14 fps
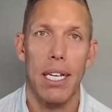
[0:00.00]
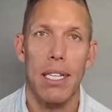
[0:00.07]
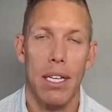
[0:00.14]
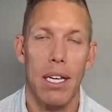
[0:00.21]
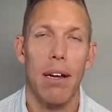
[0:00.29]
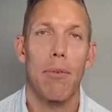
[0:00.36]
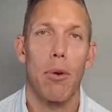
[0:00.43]
And the
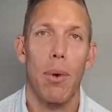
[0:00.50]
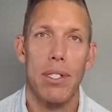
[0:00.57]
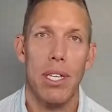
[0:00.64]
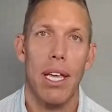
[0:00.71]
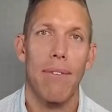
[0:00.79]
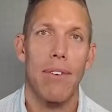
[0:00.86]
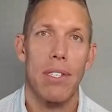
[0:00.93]
government wants to
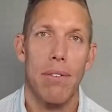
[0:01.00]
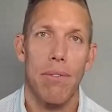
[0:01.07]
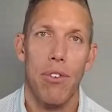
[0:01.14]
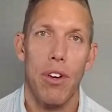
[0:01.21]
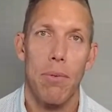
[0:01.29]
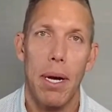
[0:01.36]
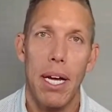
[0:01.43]
give you some
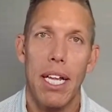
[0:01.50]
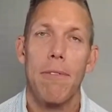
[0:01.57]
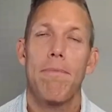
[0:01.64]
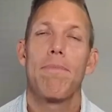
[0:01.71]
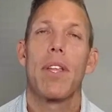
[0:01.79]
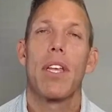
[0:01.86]
free money.